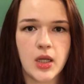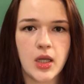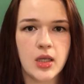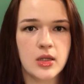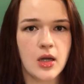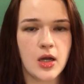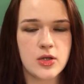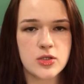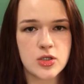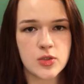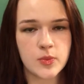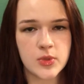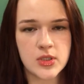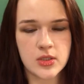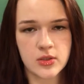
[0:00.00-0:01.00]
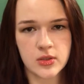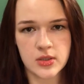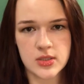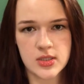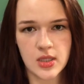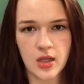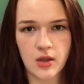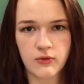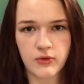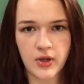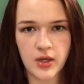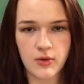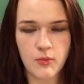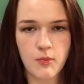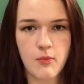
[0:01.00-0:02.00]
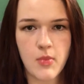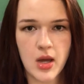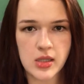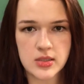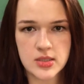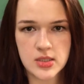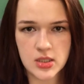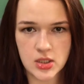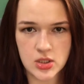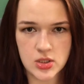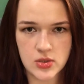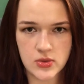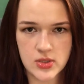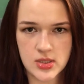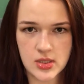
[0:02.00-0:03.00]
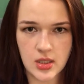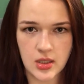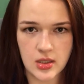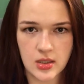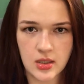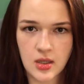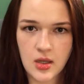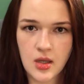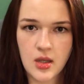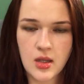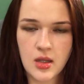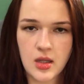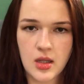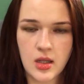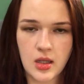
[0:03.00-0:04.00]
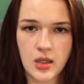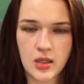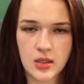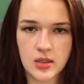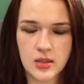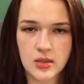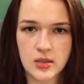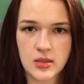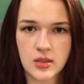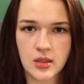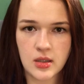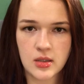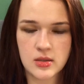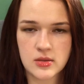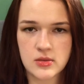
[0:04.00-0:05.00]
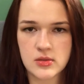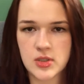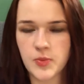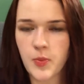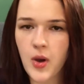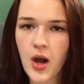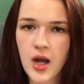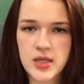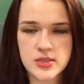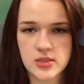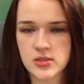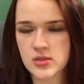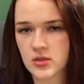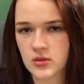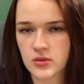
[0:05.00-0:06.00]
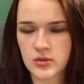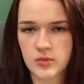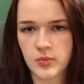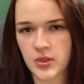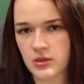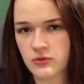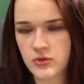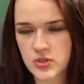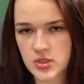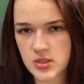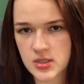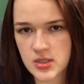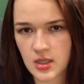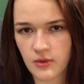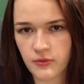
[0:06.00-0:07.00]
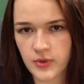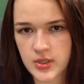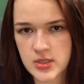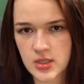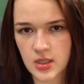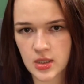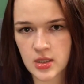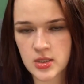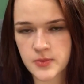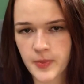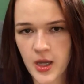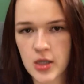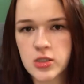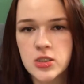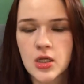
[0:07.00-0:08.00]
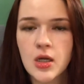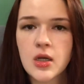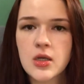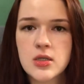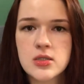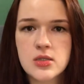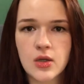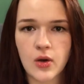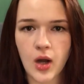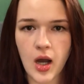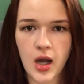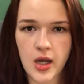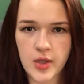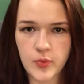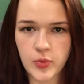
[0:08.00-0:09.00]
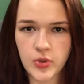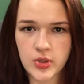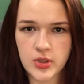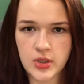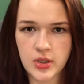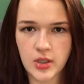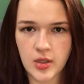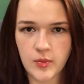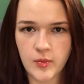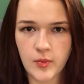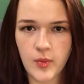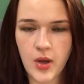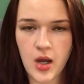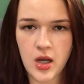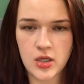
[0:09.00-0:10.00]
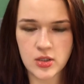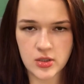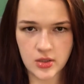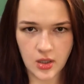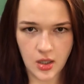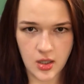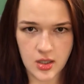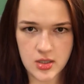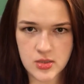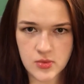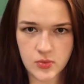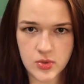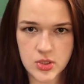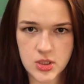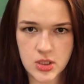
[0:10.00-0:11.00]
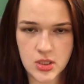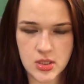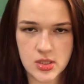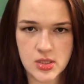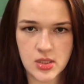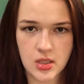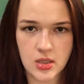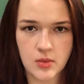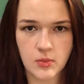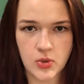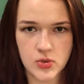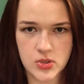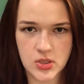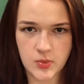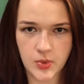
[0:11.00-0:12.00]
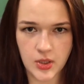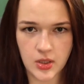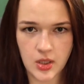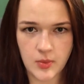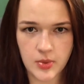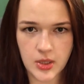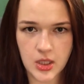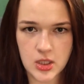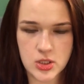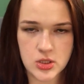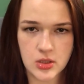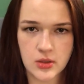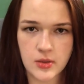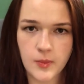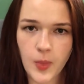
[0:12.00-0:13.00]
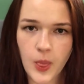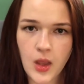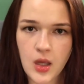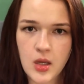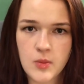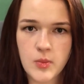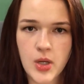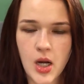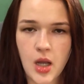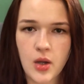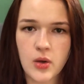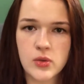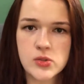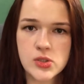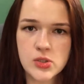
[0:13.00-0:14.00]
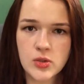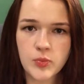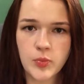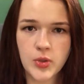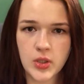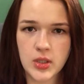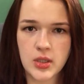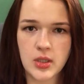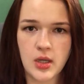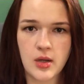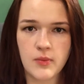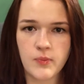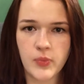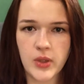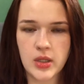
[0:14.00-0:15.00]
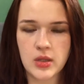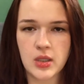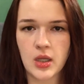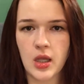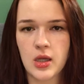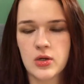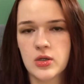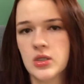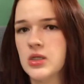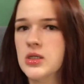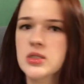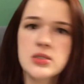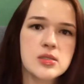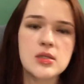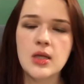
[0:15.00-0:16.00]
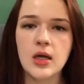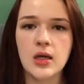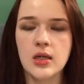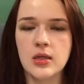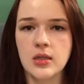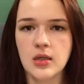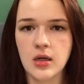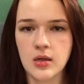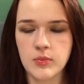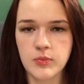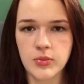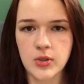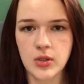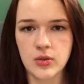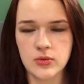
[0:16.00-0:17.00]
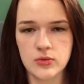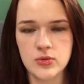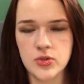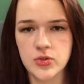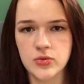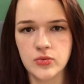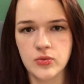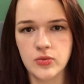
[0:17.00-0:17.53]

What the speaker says: and the hydrogel material itself kind of melts into the skin and deposits all the beneficial stuff that's in this patch. So I put them under the eyes, which is the most typical application, but I also put them in the areas that are prone to